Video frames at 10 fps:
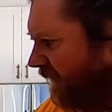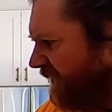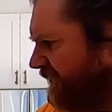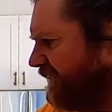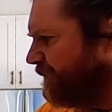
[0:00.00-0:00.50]

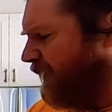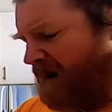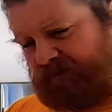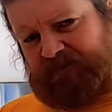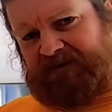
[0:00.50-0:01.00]
You've
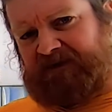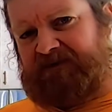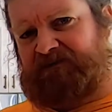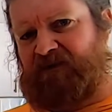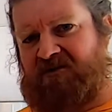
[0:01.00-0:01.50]

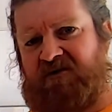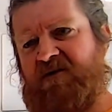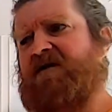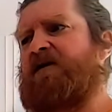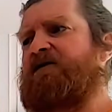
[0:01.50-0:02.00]
probably
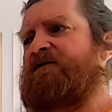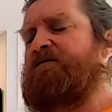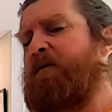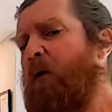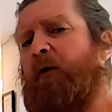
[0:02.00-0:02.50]
heard
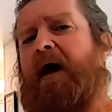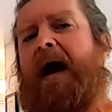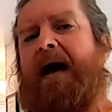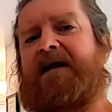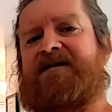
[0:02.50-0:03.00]
of
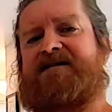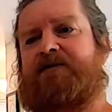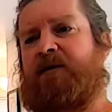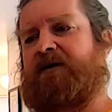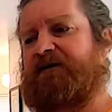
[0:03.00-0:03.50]

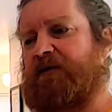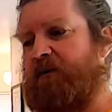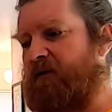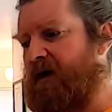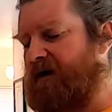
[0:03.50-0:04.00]
borax, right? So
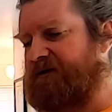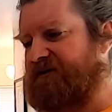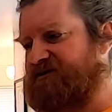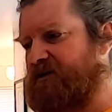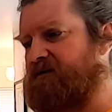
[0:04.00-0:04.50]
borax
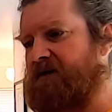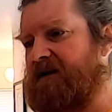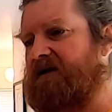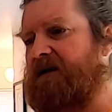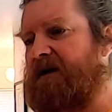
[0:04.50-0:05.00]
is generally
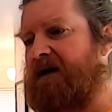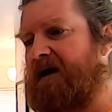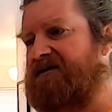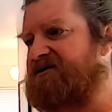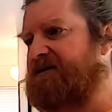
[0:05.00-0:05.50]
a cleaning
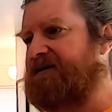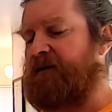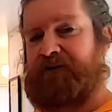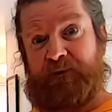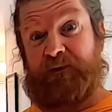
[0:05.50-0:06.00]
agent.
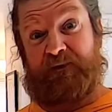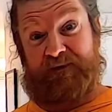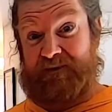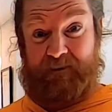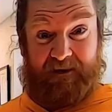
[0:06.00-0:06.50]
Also, we
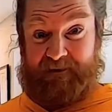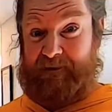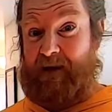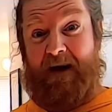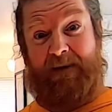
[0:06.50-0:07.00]
use it to make
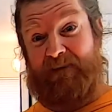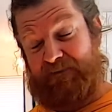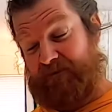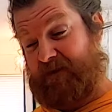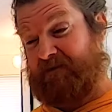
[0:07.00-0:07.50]
slime
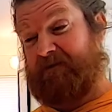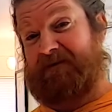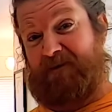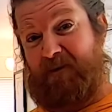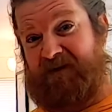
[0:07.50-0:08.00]
if you've ever
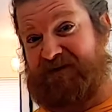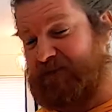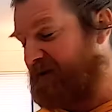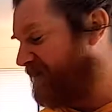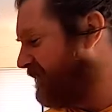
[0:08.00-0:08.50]
messed
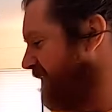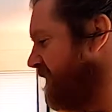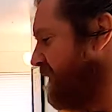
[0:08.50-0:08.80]
around.